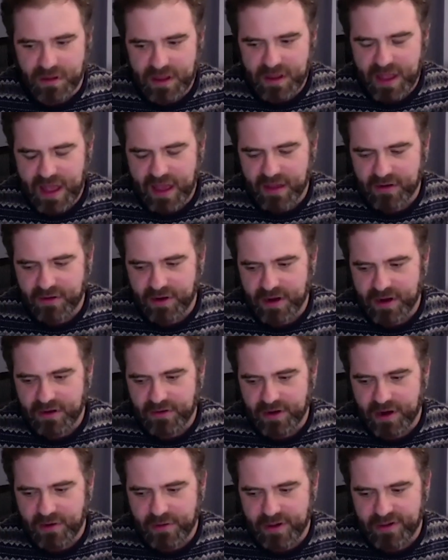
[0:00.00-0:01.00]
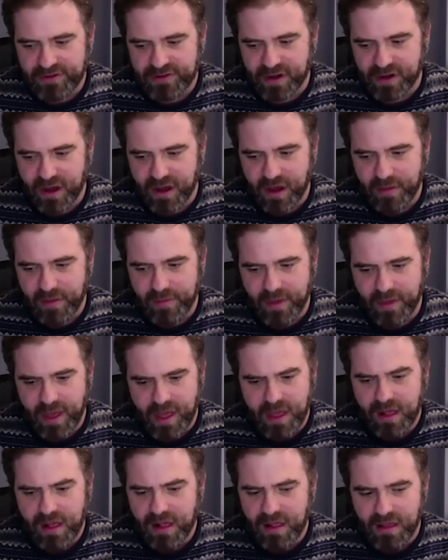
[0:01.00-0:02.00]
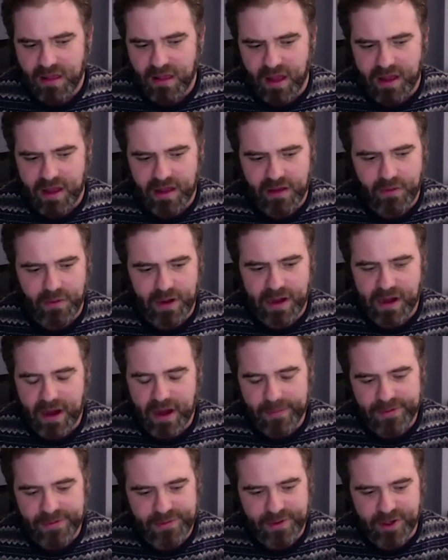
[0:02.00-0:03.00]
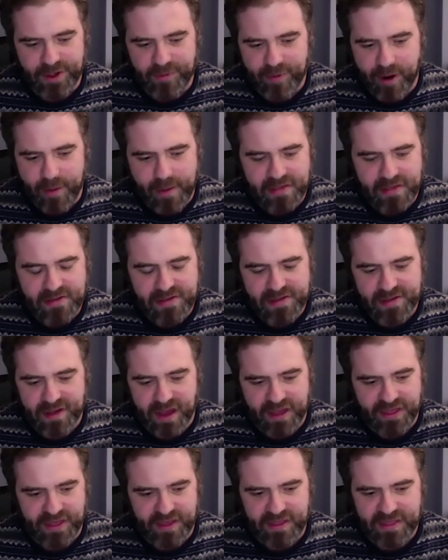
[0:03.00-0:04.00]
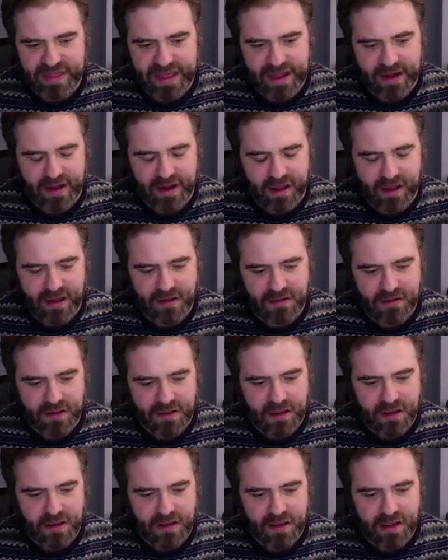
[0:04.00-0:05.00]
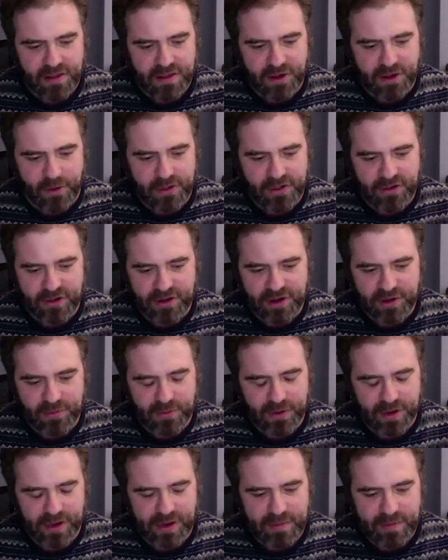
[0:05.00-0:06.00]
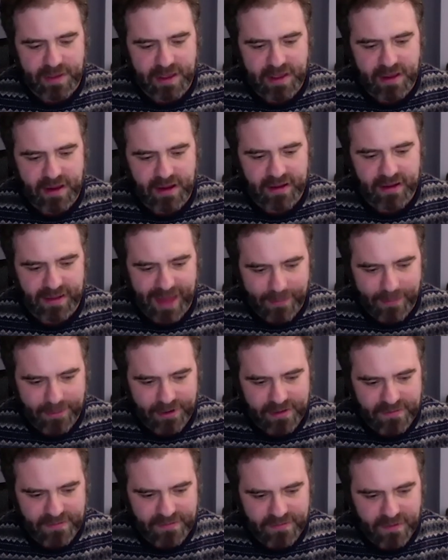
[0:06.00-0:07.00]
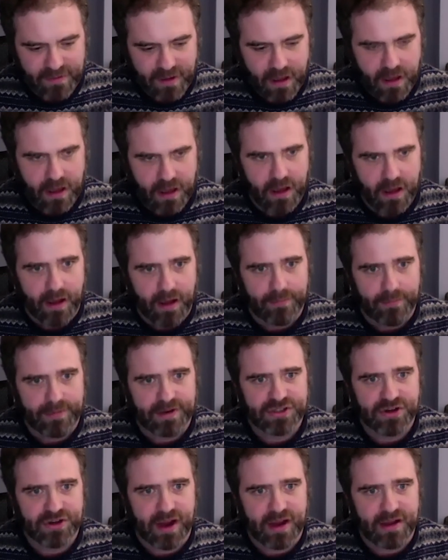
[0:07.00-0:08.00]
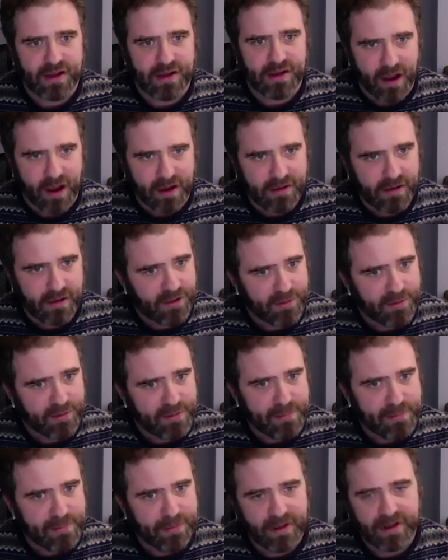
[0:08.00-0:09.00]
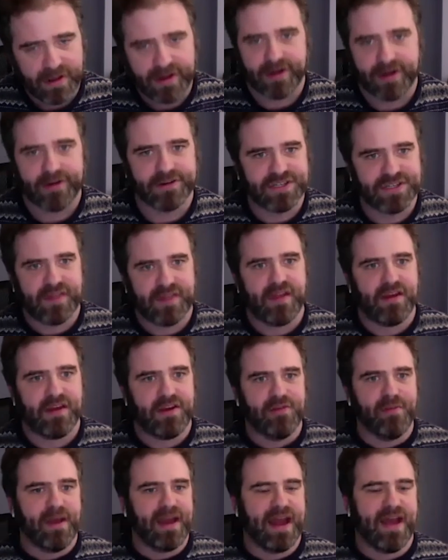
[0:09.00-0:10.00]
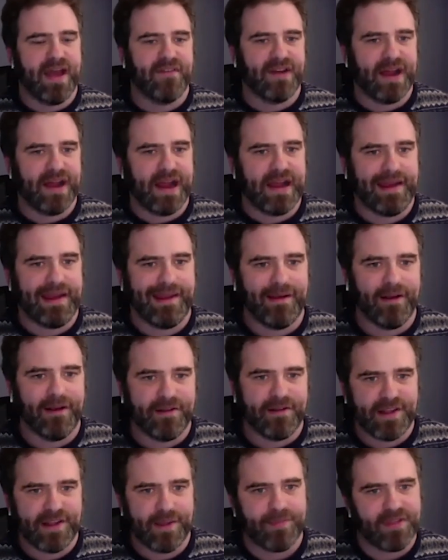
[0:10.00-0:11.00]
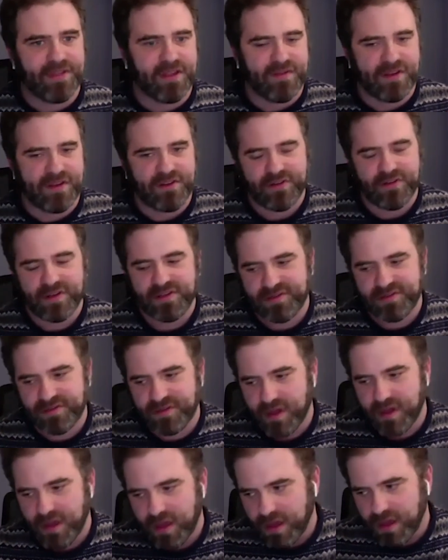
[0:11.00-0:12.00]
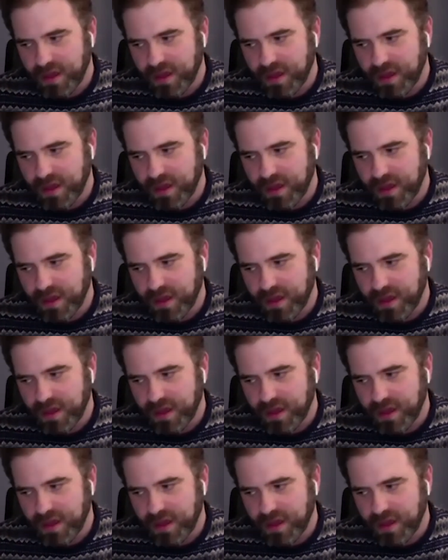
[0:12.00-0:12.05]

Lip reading: Yeah, great question. When it comes to experiments, I think that it's always good to really be collaborative, to try and talk to other people and understand that you might have an idea or a substantive interest.